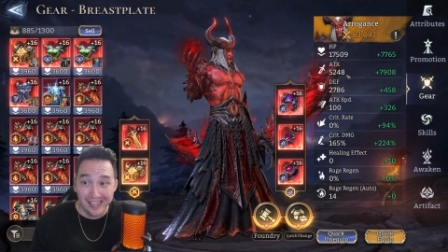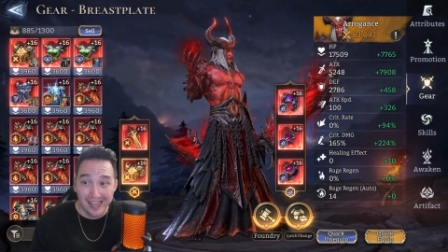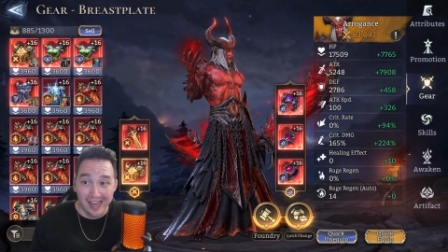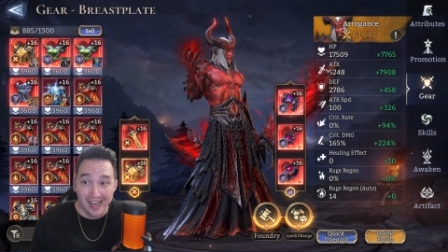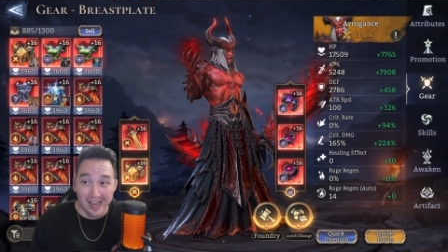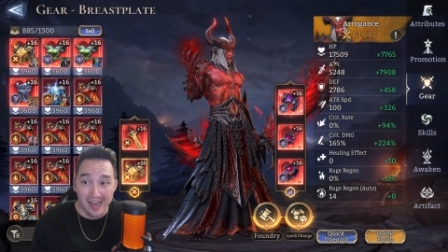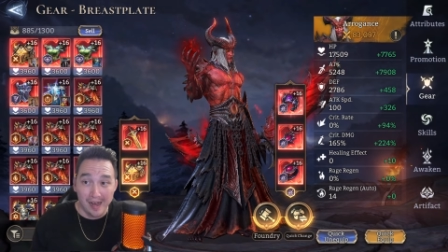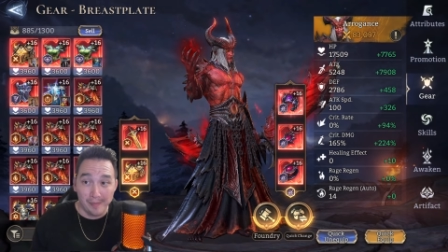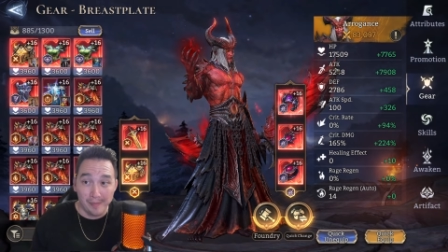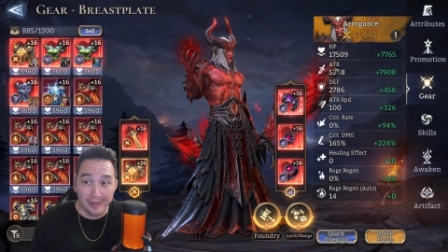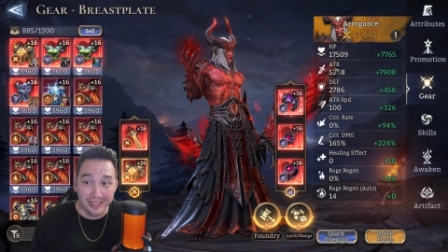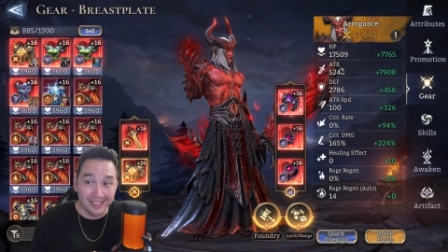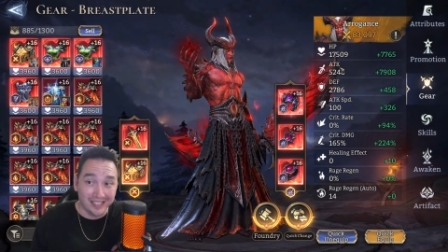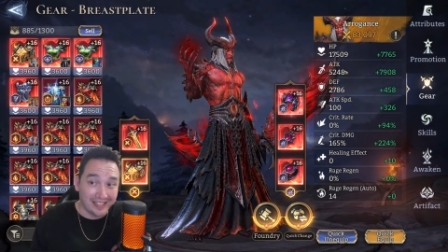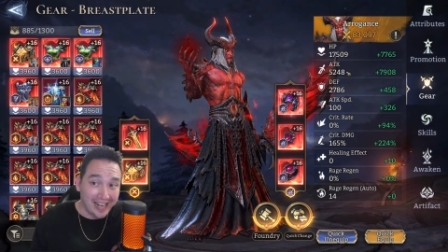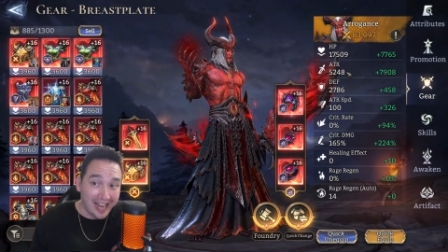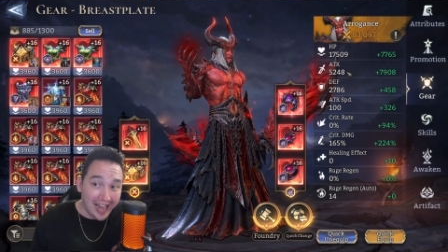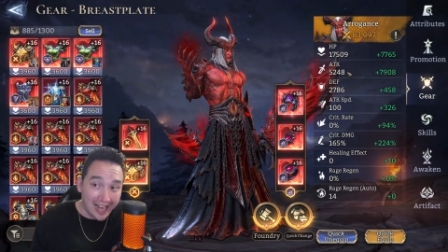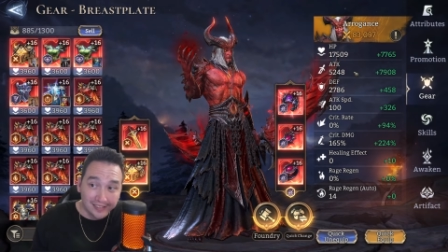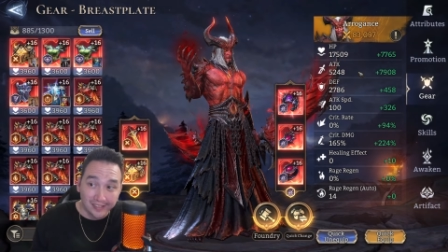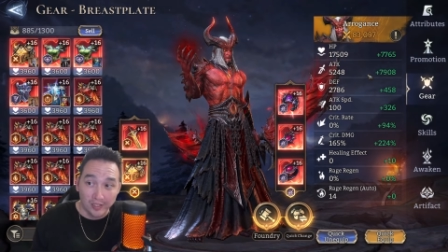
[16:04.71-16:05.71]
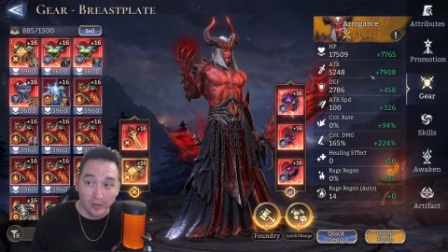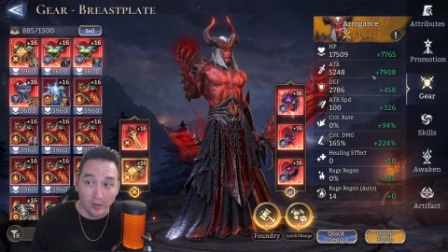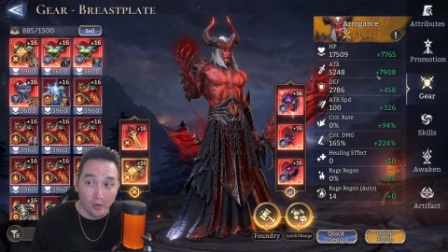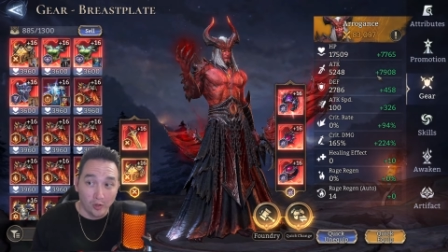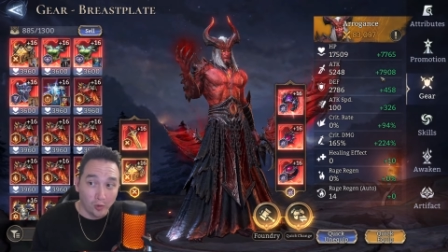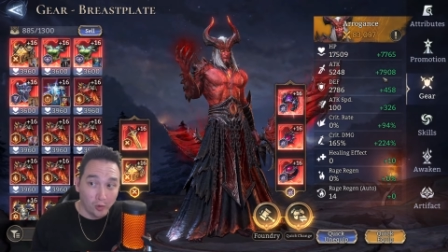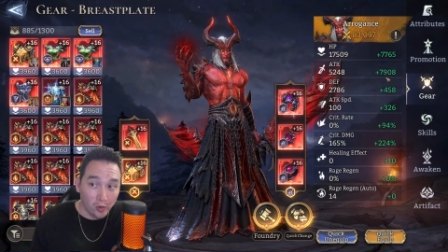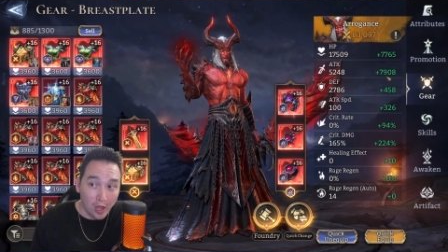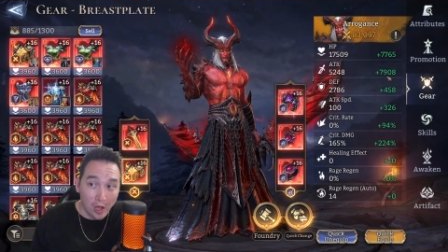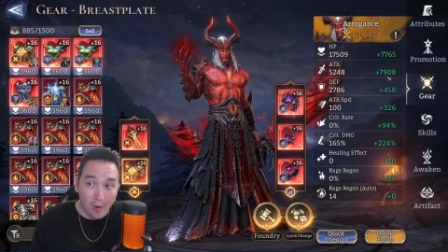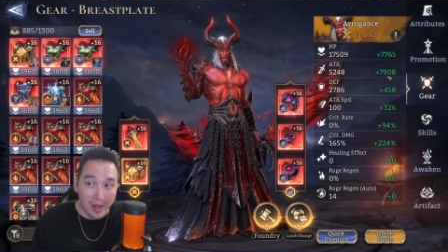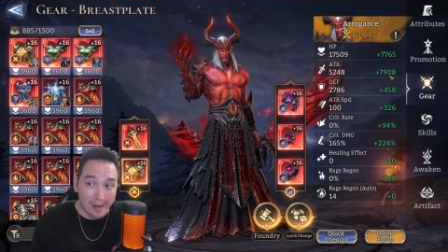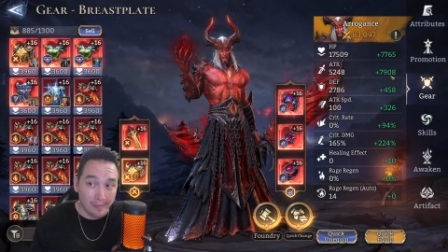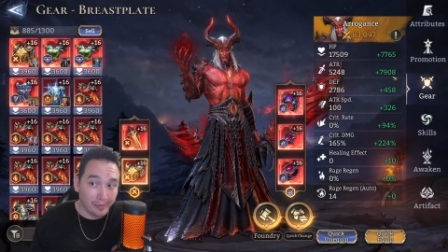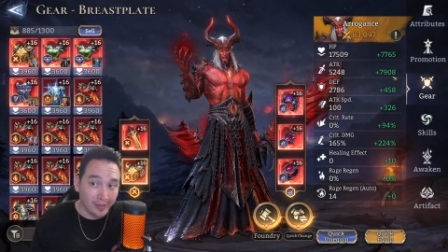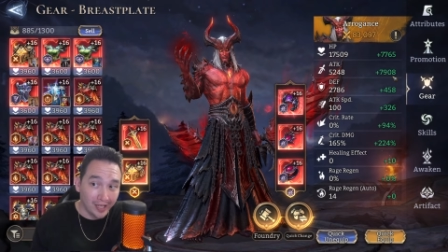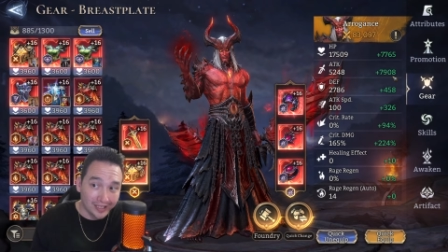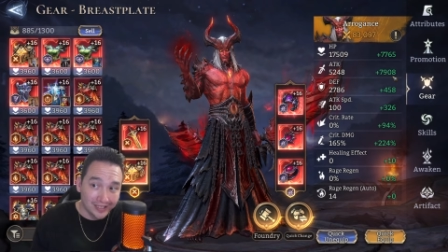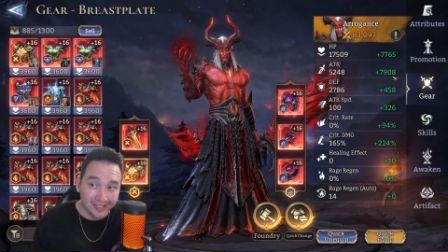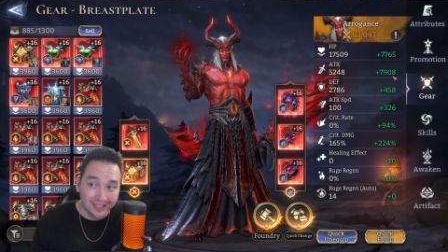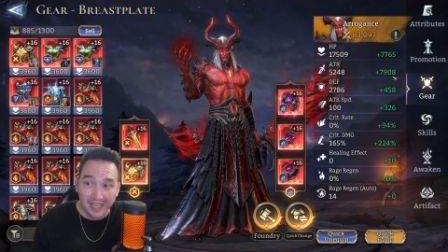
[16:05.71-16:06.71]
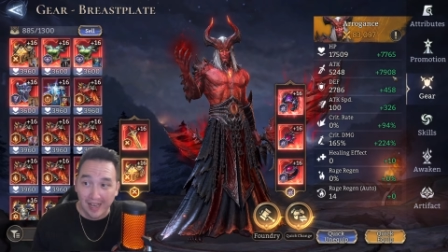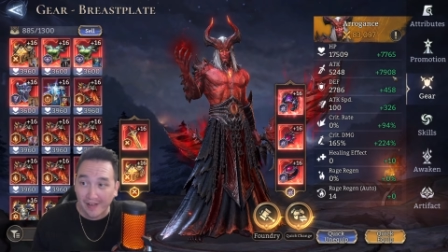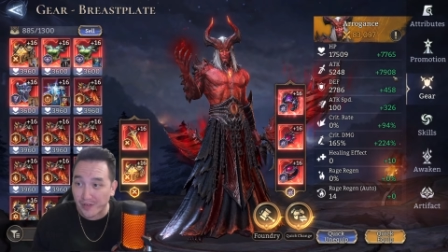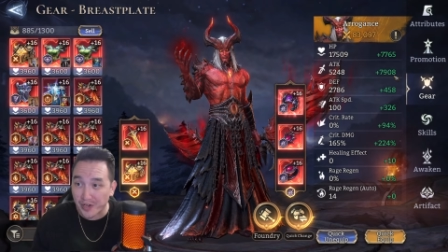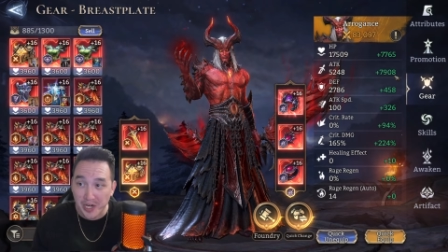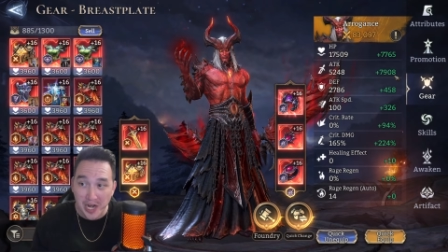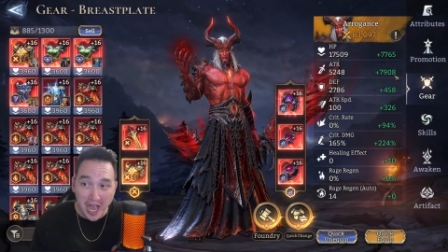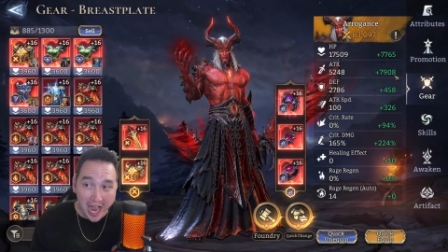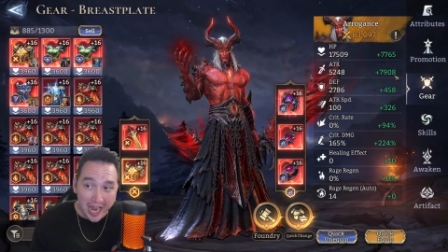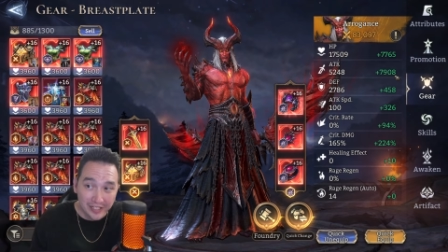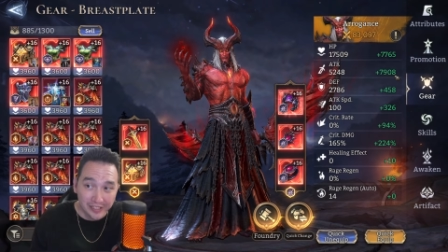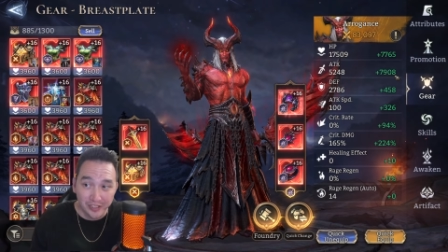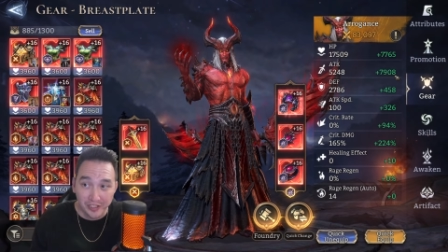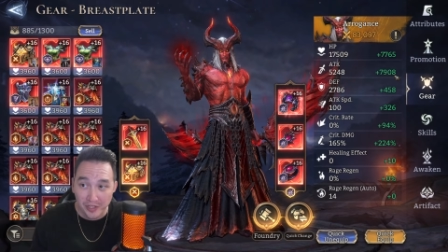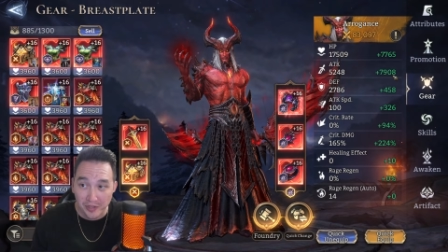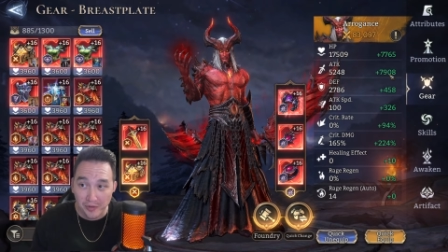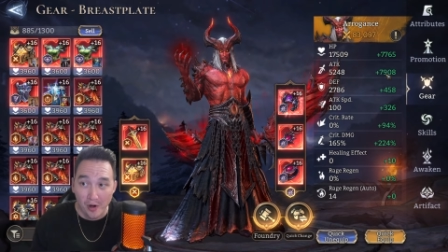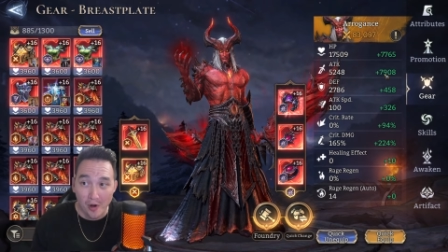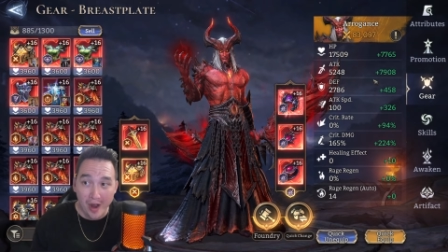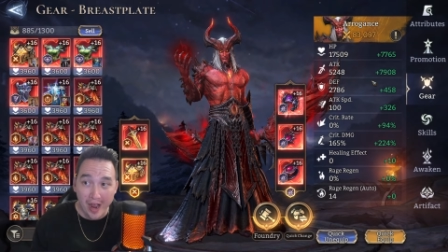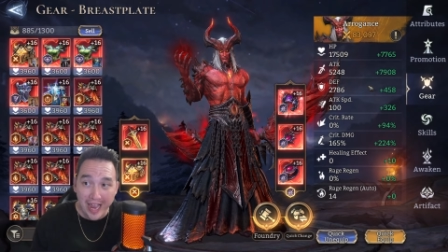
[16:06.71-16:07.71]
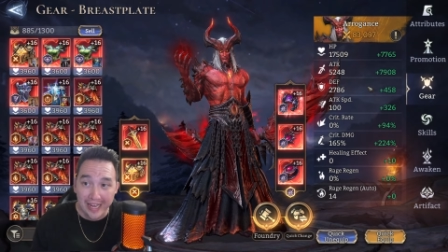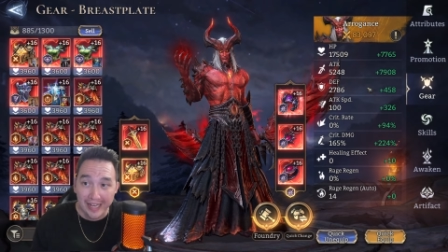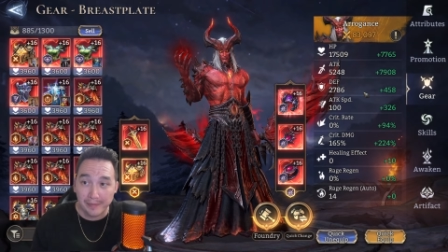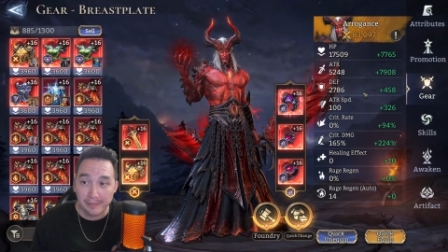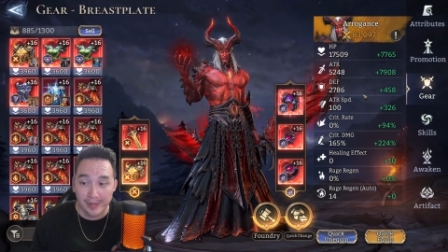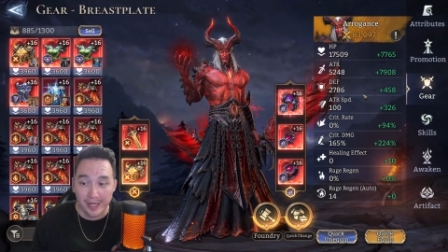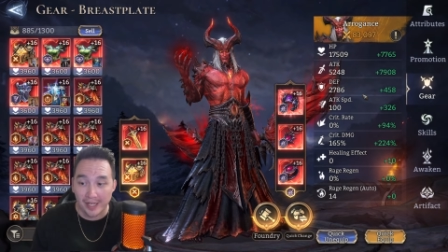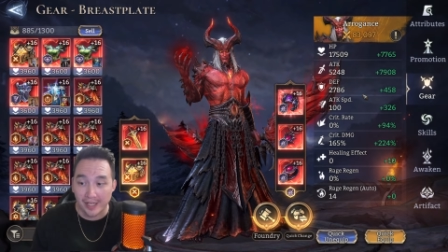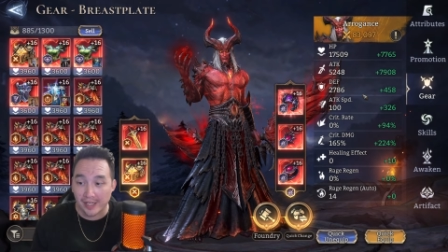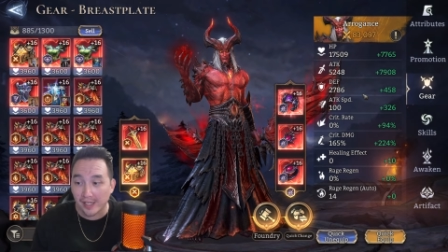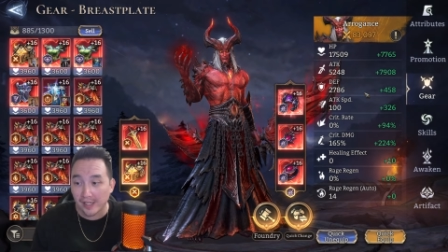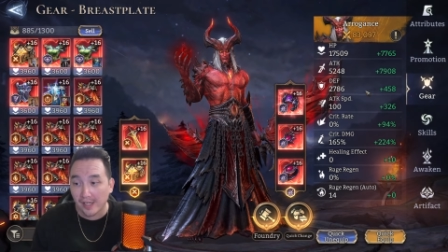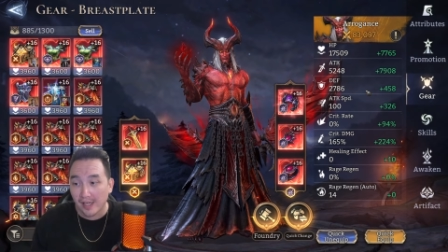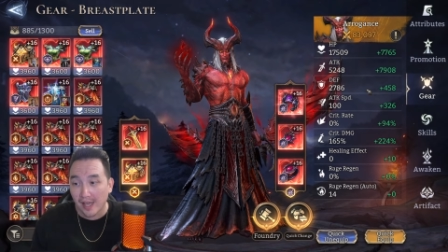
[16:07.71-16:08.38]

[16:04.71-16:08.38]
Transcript: Um, his attack's a little low at plus 7908, but